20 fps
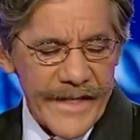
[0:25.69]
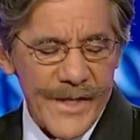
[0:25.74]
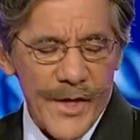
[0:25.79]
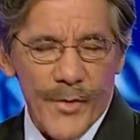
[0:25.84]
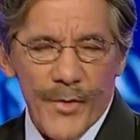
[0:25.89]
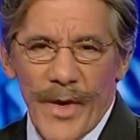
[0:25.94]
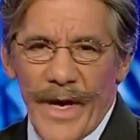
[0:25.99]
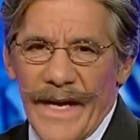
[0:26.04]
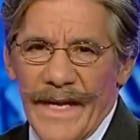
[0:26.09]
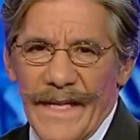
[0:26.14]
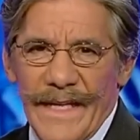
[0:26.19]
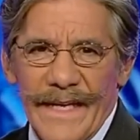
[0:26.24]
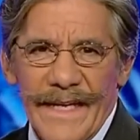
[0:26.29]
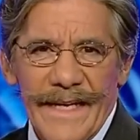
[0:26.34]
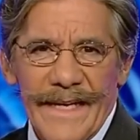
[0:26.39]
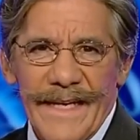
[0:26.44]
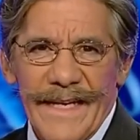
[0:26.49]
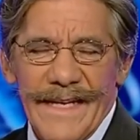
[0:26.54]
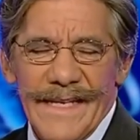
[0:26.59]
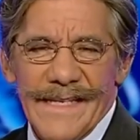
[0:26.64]
that's
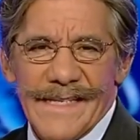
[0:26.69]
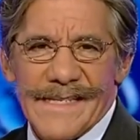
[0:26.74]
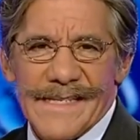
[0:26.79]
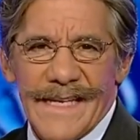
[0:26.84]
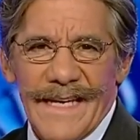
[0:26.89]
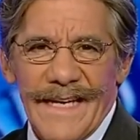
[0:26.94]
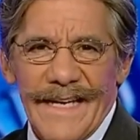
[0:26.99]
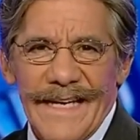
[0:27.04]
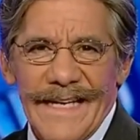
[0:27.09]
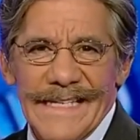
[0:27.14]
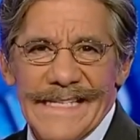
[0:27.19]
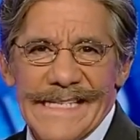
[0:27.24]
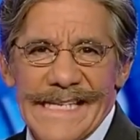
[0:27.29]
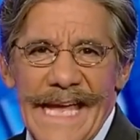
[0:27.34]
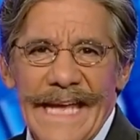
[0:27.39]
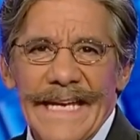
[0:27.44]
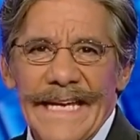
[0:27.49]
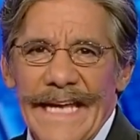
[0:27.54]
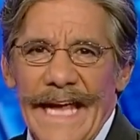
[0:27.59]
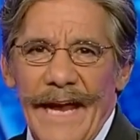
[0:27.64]
O'Reilly. His uh,
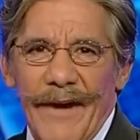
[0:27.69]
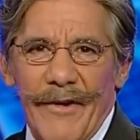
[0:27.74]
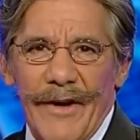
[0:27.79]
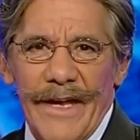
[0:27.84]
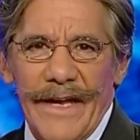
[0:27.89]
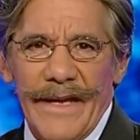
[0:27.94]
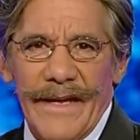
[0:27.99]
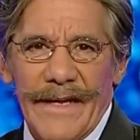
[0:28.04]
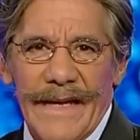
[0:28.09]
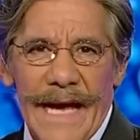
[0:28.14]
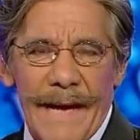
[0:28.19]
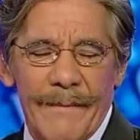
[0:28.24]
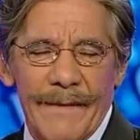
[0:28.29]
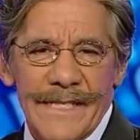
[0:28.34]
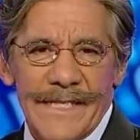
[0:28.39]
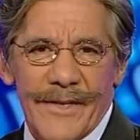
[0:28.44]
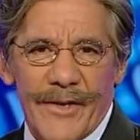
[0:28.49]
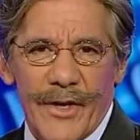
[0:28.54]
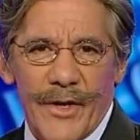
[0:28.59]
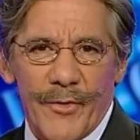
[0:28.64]
incendiary
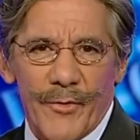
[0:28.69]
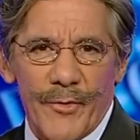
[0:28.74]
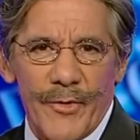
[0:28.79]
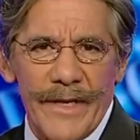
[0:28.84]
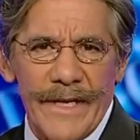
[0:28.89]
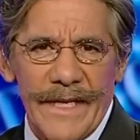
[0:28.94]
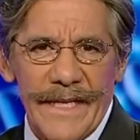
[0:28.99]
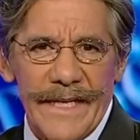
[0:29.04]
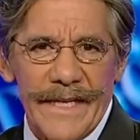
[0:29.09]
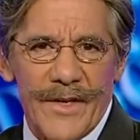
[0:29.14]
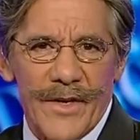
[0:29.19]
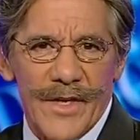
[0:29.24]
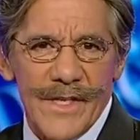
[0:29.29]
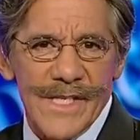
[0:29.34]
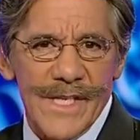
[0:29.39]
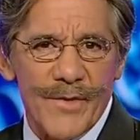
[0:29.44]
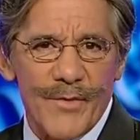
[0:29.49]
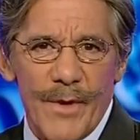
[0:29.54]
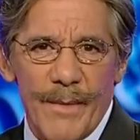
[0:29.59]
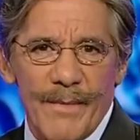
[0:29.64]
commentary really
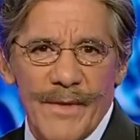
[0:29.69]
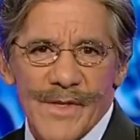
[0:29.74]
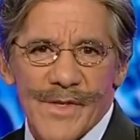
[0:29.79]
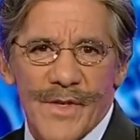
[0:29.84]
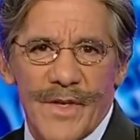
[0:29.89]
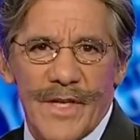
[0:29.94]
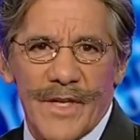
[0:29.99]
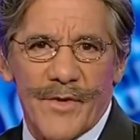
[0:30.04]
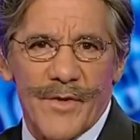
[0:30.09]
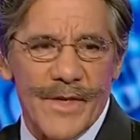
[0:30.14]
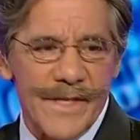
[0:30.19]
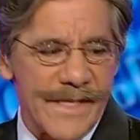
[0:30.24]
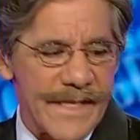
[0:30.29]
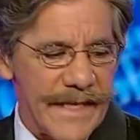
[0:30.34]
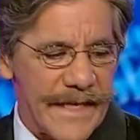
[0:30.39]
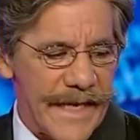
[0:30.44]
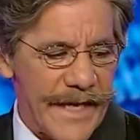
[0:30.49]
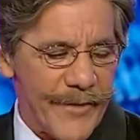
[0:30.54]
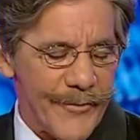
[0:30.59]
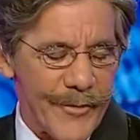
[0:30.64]
causing ripples all across
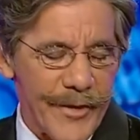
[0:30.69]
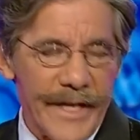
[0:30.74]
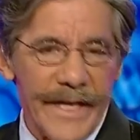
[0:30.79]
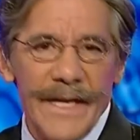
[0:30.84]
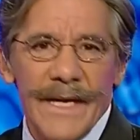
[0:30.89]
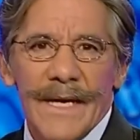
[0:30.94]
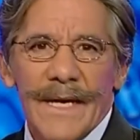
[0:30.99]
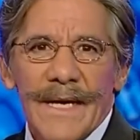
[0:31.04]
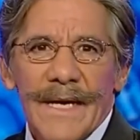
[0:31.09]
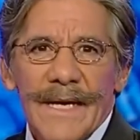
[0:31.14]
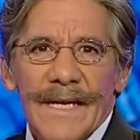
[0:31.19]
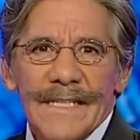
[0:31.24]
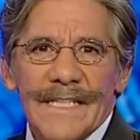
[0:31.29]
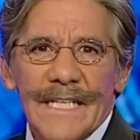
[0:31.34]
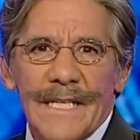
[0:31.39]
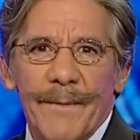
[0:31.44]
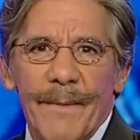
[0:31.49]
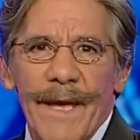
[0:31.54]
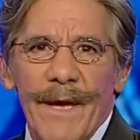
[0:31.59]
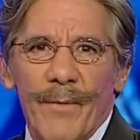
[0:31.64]
the country
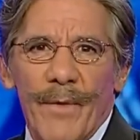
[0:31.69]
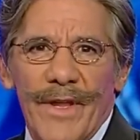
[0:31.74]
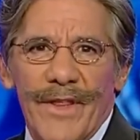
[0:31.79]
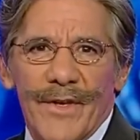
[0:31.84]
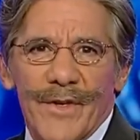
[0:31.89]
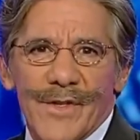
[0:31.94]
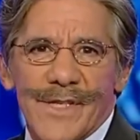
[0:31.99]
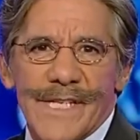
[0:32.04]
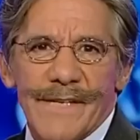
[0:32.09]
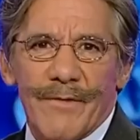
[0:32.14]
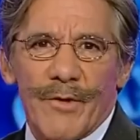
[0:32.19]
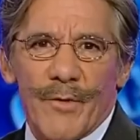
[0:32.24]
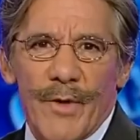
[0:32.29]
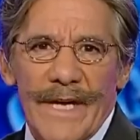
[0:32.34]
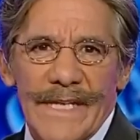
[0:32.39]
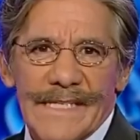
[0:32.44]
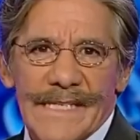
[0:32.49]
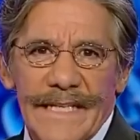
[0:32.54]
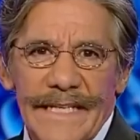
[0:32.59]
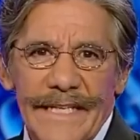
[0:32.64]
to debate whether civil
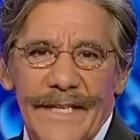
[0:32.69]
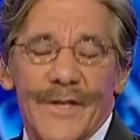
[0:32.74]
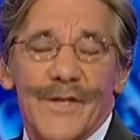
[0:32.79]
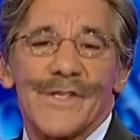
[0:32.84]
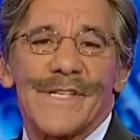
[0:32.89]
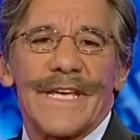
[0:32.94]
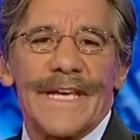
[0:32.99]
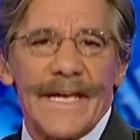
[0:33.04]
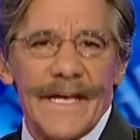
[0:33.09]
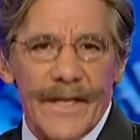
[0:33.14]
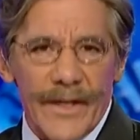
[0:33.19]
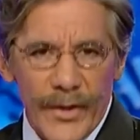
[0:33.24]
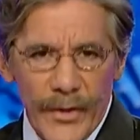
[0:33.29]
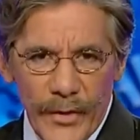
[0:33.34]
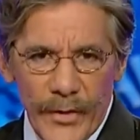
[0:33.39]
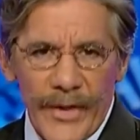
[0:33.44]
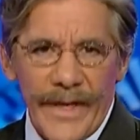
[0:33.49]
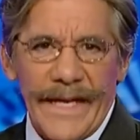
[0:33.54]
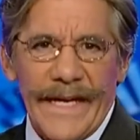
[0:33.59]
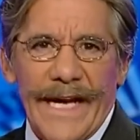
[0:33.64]
rights leaders,
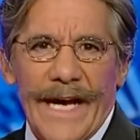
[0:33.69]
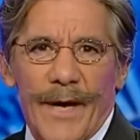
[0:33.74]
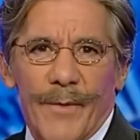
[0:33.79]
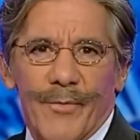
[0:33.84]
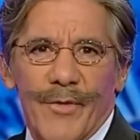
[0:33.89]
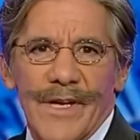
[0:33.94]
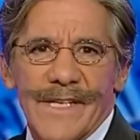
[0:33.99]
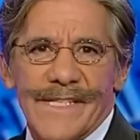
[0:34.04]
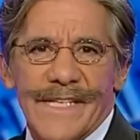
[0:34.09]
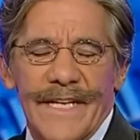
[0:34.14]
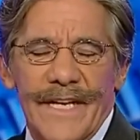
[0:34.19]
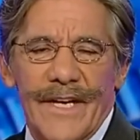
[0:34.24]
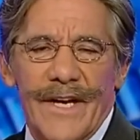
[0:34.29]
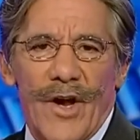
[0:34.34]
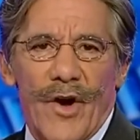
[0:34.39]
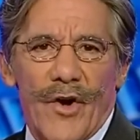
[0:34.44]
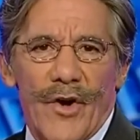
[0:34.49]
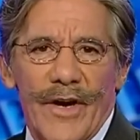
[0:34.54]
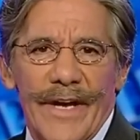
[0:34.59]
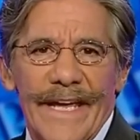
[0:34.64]
including our president,
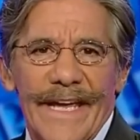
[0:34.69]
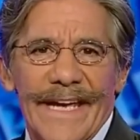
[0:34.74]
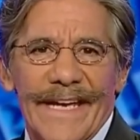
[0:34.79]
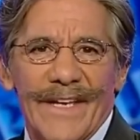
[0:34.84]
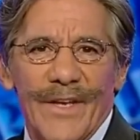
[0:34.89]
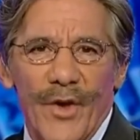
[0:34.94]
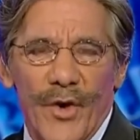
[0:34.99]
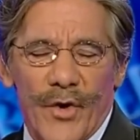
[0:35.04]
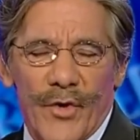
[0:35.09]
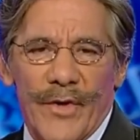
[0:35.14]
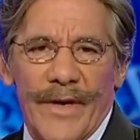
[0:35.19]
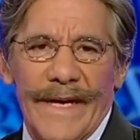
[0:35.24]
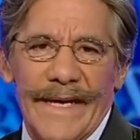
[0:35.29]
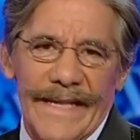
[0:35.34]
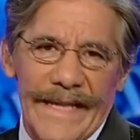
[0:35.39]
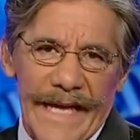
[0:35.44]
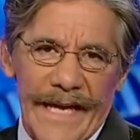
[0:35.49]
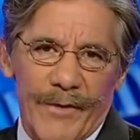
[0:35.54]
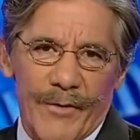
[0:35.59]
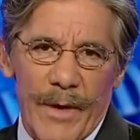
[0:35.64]
are
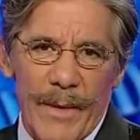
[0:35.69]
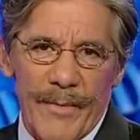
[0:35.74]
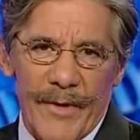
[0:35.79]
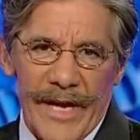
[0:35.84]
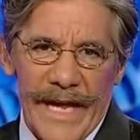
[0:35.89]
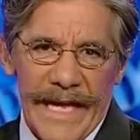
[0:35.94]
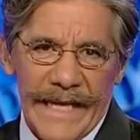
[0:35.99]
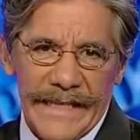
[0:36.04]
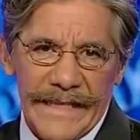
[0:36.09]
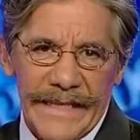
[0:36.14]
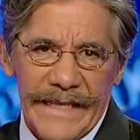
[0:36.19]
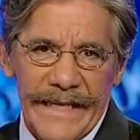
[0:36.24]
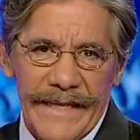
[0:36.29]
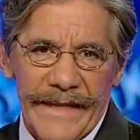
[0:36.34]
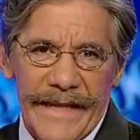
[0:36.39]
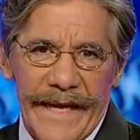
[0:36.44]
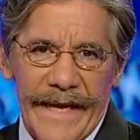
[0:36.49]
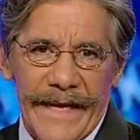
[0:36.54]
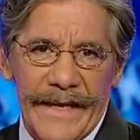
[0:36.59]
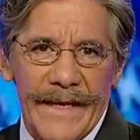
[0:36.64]
ignoring that grim reality
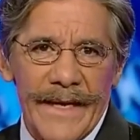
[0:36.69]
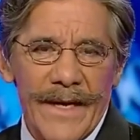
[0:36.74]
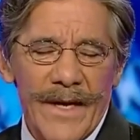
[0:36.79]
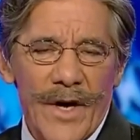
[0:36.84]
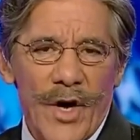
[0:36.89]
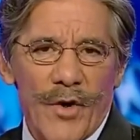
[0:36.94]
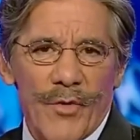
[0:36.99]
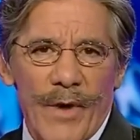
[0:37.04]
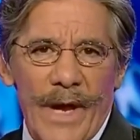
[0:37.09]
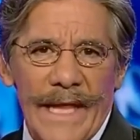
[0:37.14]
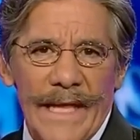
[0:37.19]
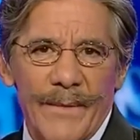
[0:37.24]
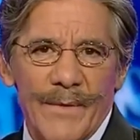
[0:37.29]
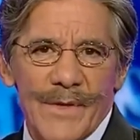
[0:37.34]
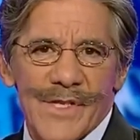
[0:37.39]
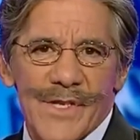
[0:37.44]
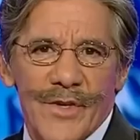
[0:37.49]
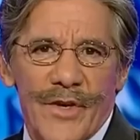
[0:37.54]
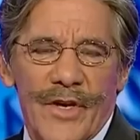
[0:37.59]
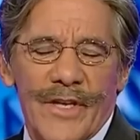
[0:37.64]
that O'Reilly
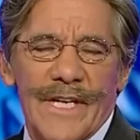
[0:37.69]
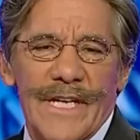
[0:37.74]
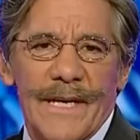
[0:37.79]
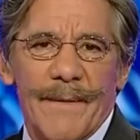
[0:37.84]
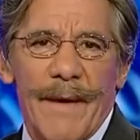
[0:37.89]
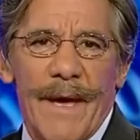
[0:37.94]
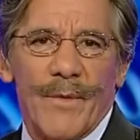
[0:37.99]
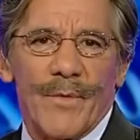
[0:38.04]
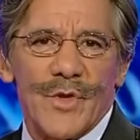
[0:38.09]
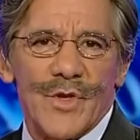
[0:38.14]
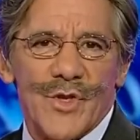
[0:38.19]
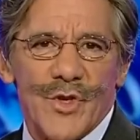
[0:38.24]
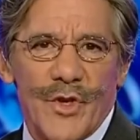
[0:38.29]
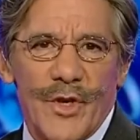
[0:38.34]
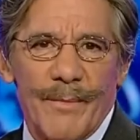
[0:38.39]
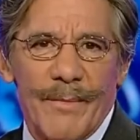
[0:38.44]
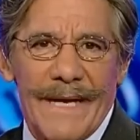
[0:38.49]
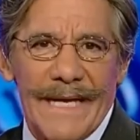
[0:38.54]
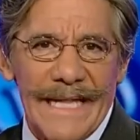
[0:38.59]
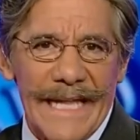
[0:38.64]
was talking about. We're
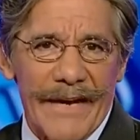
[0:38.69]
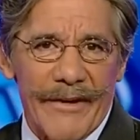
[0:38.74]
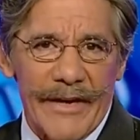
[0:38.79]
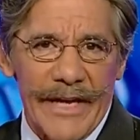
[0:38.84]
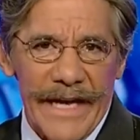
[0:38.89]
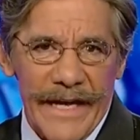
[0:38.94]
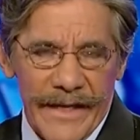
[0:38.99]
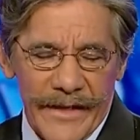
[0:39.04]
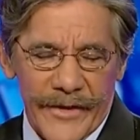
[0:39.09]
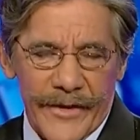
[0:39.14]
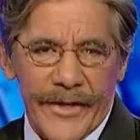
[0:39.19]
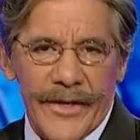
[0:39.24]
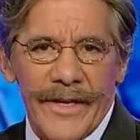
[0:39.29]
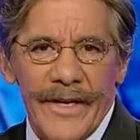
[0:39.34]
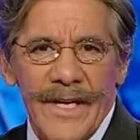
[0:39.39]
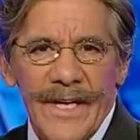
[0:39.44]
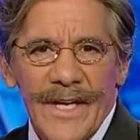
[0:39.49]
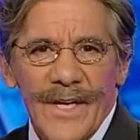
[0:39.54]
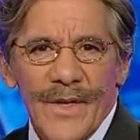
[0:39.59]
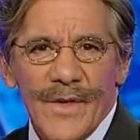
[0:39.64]
joined by Larry Elder,
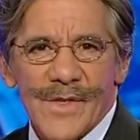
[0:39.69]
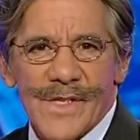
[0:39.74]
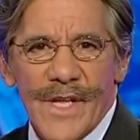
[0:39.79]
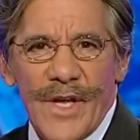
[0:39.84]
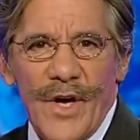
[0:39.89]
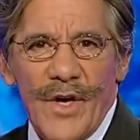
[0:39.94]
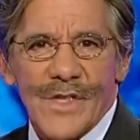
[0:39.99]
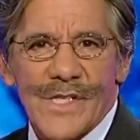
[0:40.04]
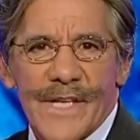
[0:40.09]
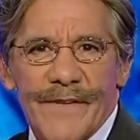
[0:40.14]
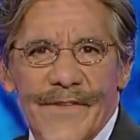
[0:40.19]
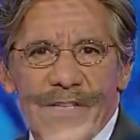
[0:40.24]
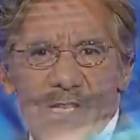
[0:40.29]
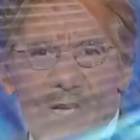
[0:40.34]
who's the host of